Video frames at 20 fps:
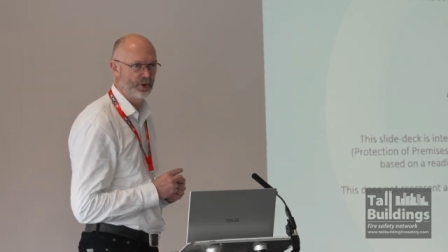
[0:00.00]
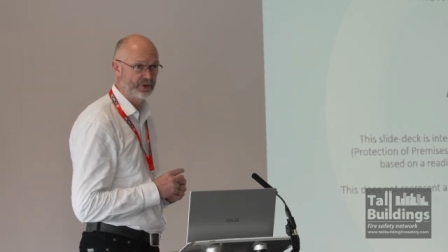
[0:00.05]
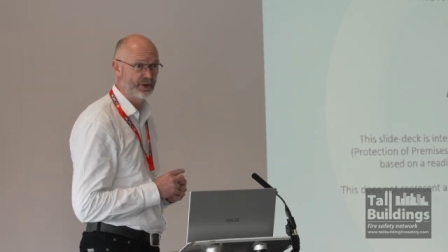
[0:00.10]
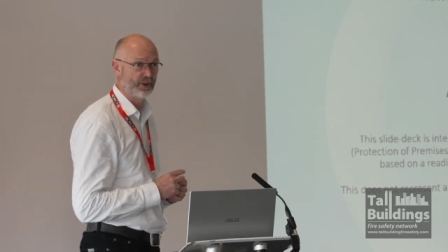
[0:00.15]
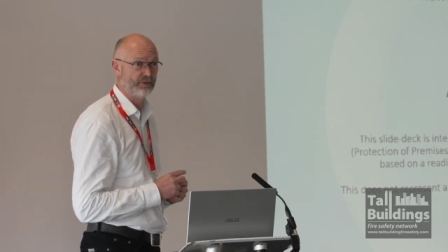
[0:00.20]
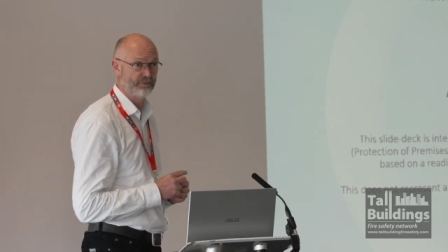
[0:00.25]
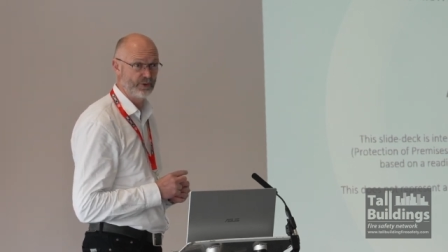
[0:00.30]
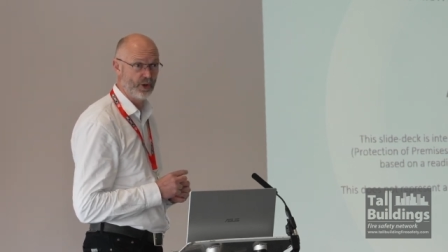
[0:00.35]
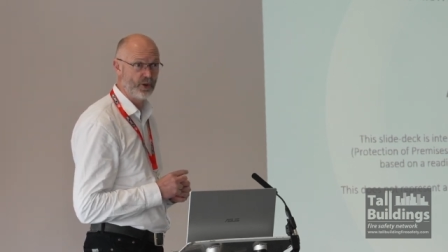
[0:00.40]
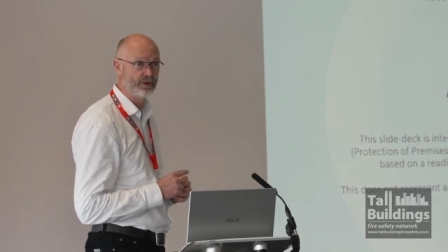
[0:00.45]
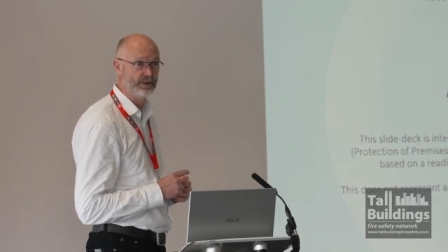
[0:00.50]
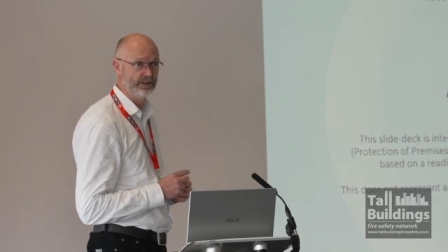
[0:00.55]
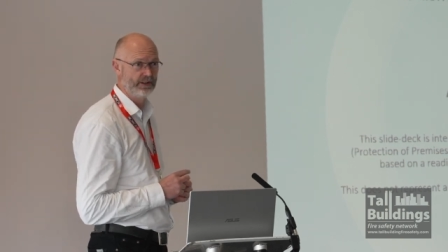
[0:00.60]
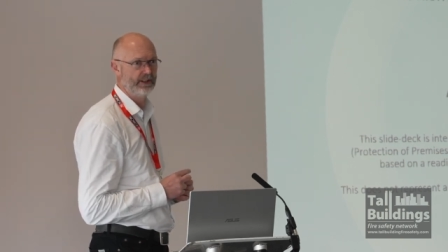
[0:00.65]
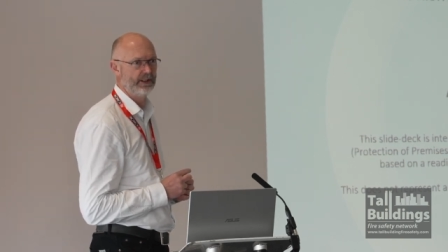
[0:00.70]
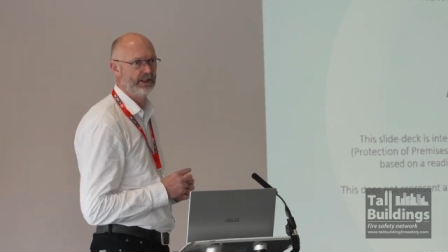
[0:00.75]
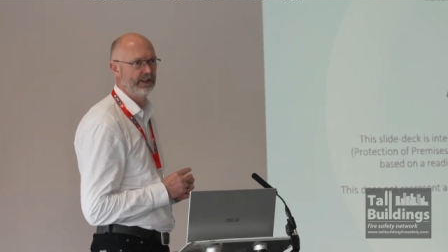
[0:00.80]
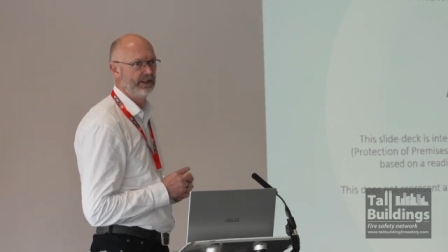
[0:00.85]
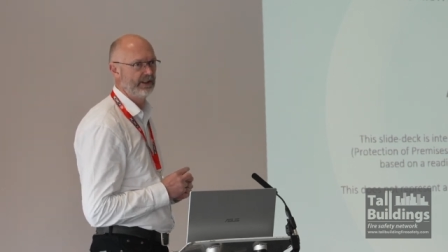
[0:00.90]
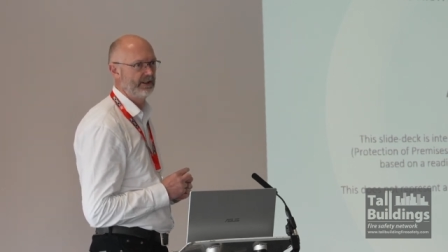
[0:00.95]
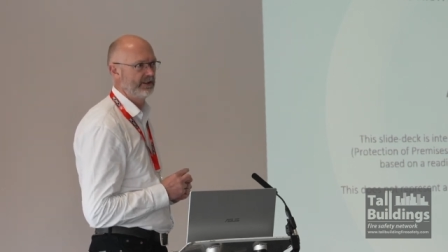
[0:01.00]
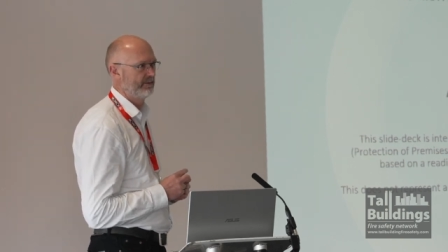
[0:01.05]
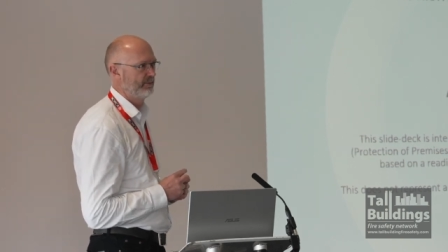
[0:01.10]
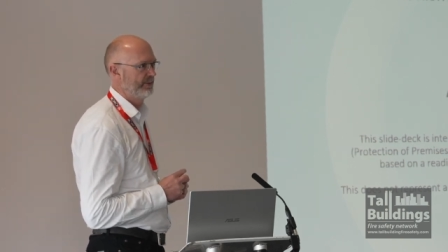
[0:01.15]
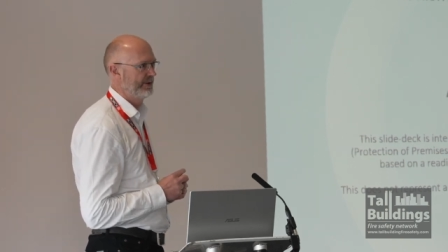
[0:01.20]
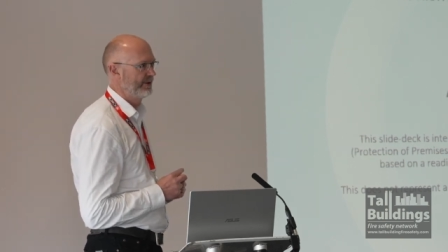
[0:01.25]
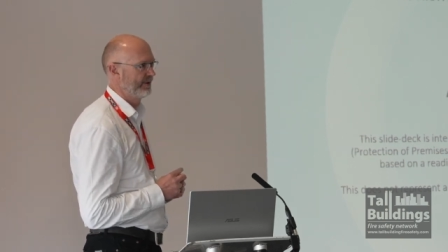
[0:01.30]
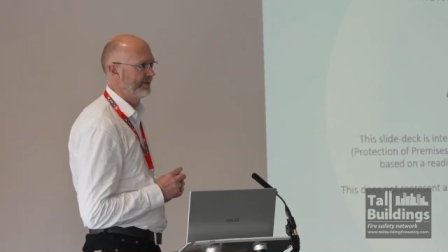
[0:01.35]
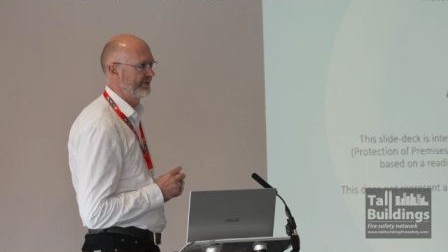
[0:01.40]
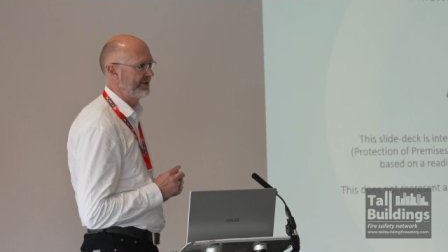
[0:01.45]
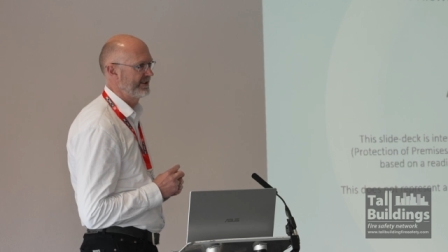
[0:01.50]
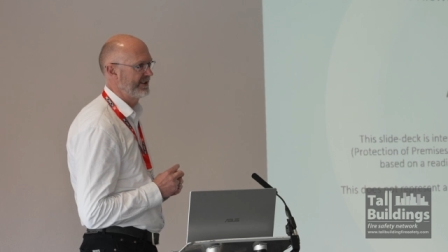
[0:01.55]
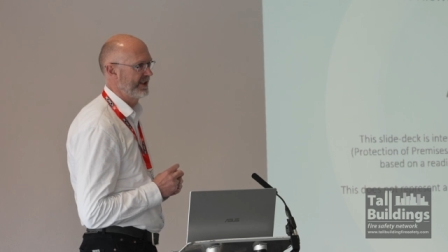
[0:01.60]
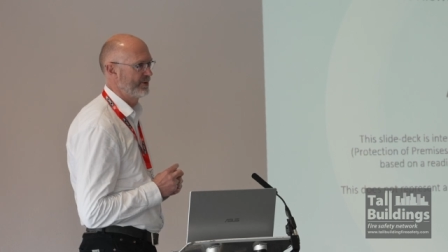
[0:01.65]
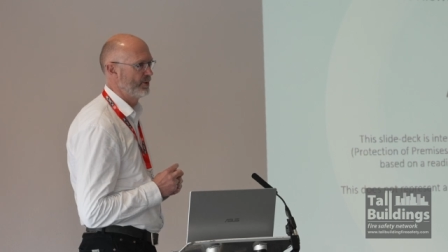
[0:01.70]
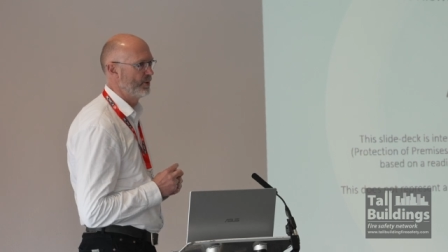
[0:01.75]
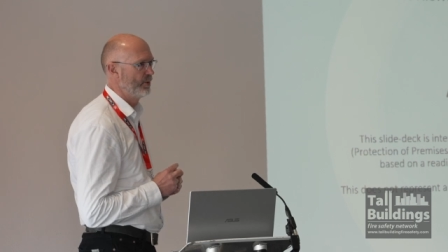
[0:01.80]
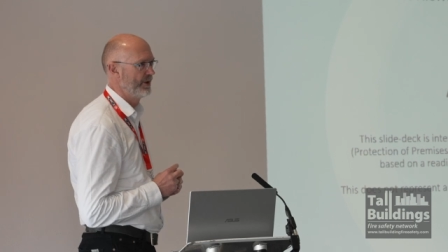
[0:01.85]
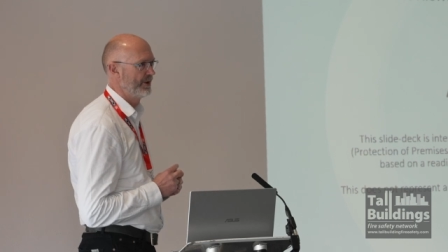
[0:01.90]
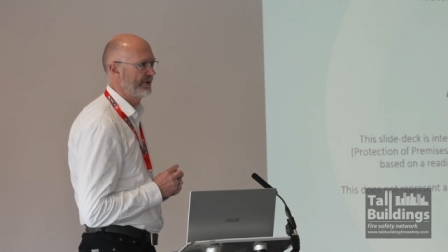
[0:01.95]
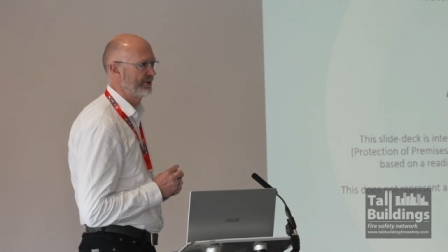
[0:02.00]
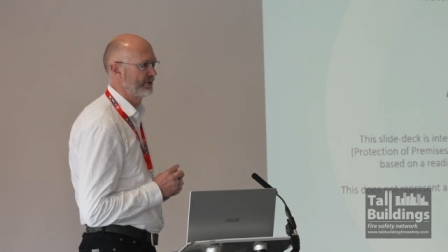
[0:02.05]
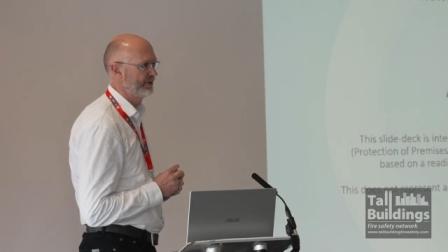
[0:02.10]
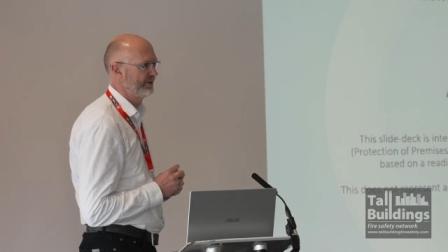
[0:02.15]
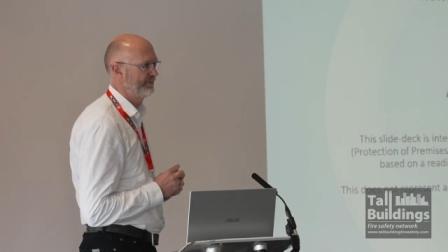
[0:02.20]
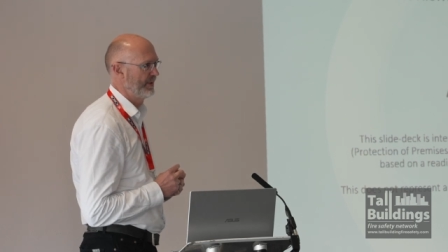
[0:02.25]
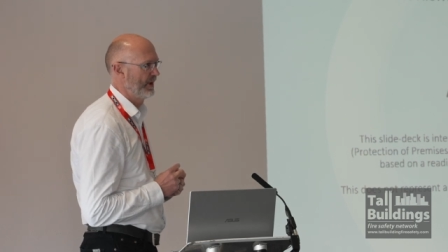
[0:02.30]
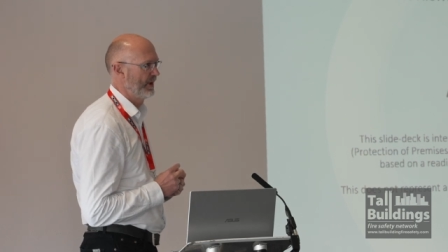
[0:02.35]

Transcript: had gone wrong. We'd obviously done all the sort of